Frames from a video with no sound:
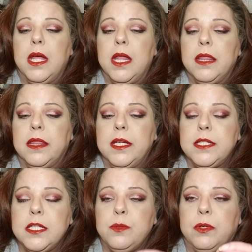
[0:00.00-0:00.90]
This
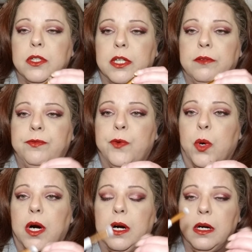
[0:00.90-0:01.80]
is real good
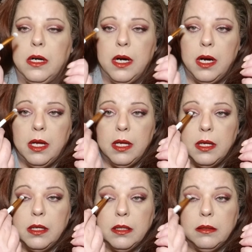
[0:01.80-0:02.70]
for
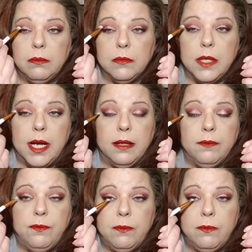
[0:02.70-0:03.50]
kind of